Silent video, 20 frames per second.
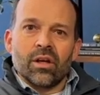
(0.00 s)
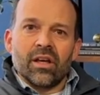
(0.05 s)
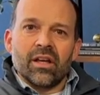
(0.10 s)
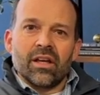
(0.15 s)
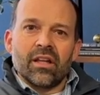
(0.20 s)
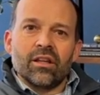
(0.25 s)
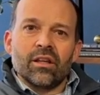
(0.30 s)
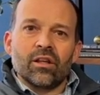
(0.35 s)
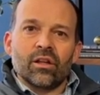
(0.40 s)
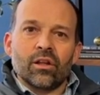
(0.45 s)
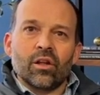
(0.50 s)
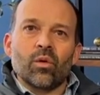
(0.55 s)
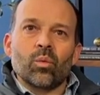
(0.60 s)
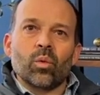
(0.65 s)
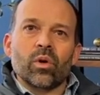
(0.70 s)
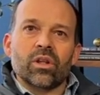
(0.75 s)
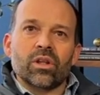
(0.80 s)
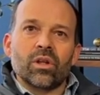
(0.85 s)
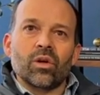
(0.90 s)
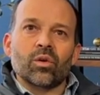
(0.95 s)
in
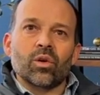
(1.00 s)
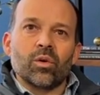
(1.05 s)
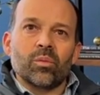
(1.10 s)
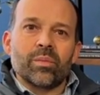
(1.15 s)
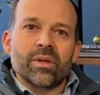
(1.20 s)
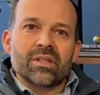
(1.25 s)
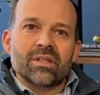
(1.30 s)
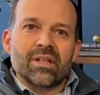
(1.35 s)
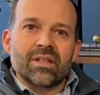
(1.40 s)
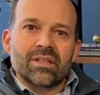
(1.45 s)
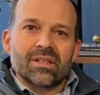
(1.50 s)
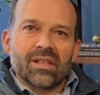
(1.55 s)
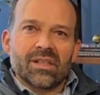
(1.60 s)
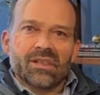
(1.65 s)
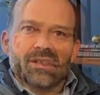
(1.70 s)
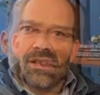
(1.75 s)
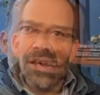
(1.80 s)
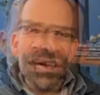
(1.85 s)
with local businesses.